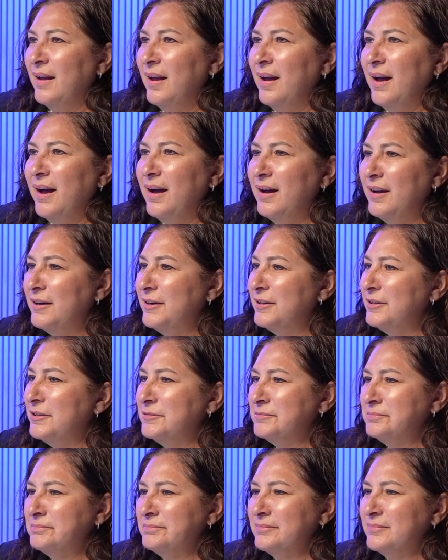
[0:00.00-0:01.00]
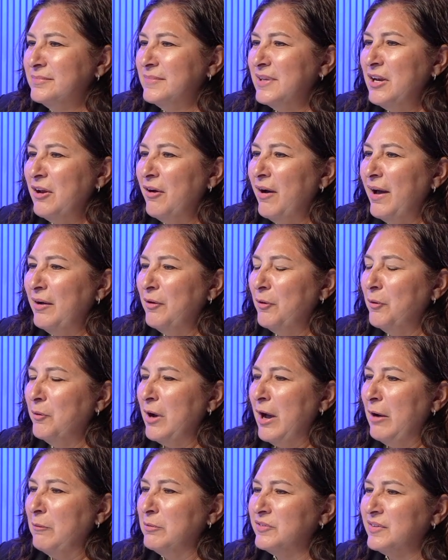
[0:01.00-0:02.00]

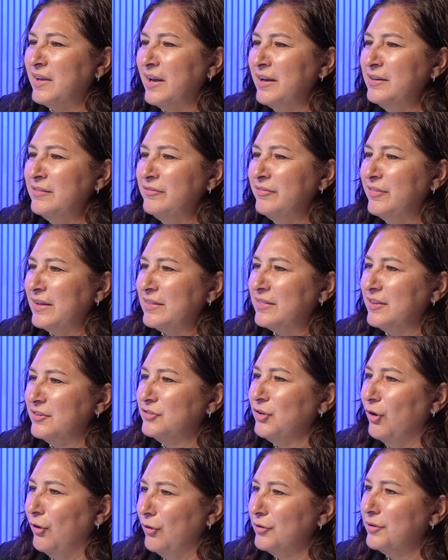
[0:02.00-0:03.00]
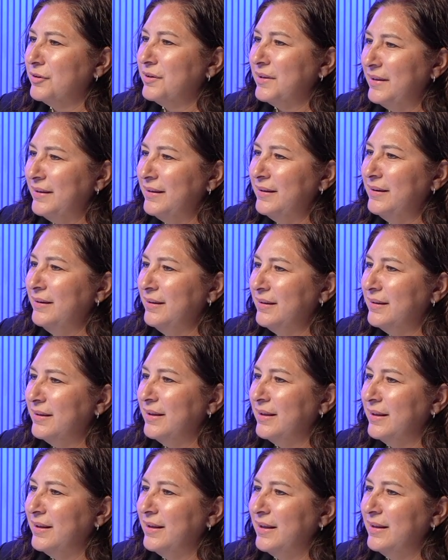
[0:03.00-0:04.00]
I was kind of like the taller kid
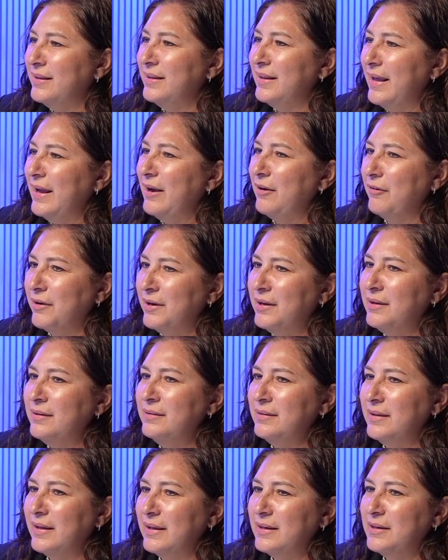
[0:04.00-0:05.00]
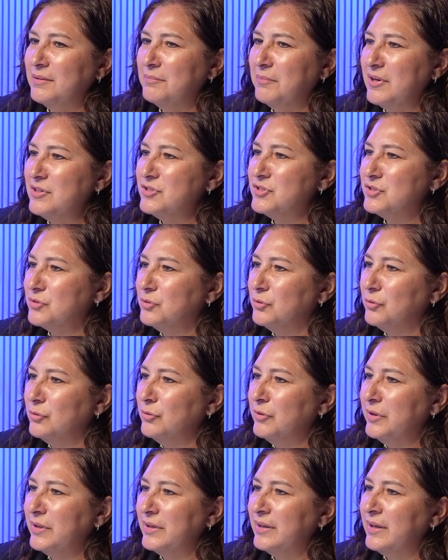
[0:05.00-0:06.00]
in the area and in my
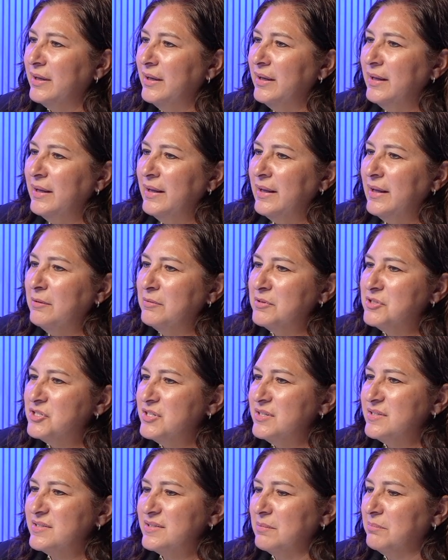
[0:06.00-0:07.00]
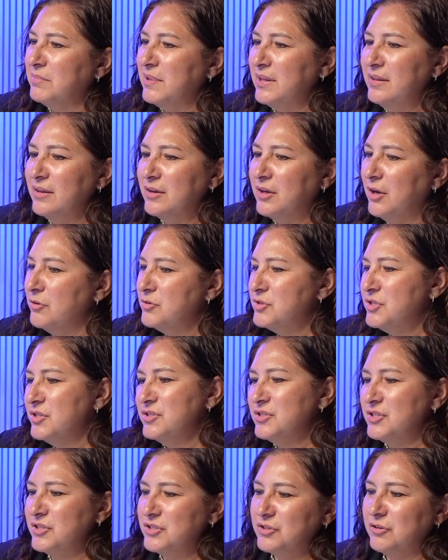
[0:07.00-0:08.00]
school. And it was just something the
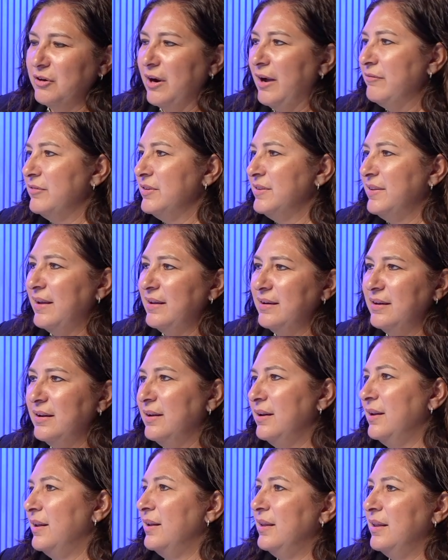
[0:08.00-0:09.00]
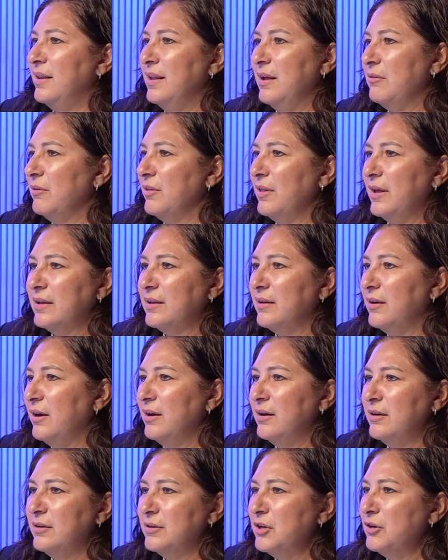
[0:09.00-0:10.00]
coaches just gravitated and they were like,
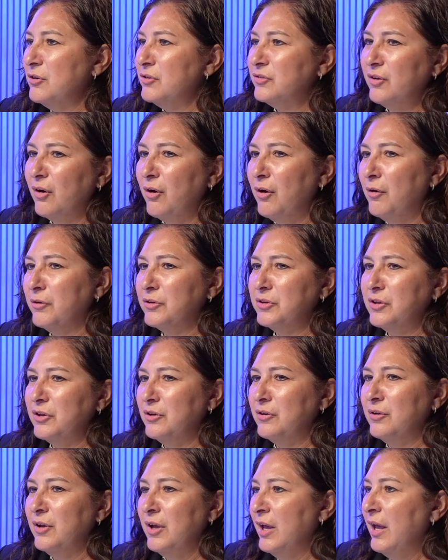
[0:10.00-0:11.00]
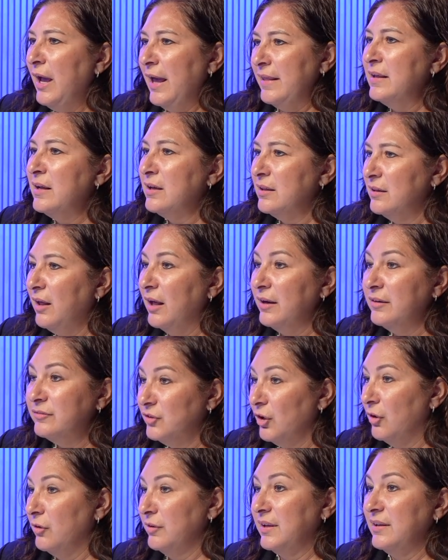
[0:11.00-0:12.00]
oh, you're tall. I think a lot of
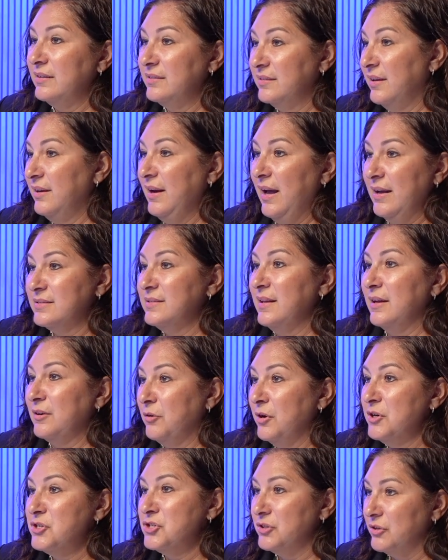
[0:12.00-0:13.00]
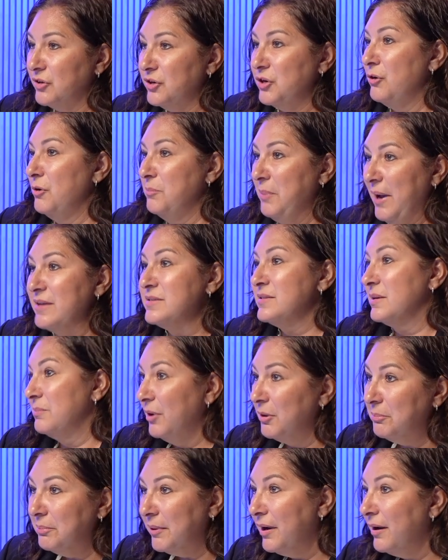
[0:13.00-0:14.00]
tall kids get asked that question. Are you a
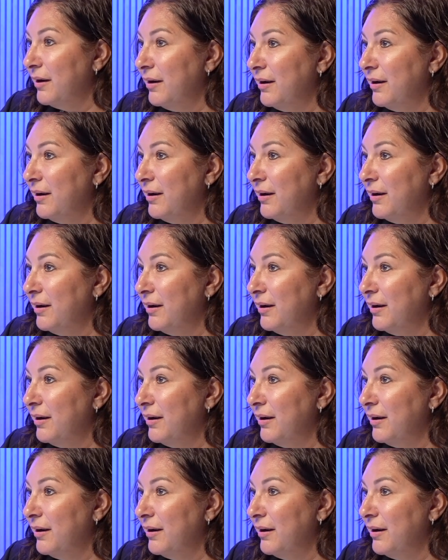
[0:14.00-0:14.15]
basketball player?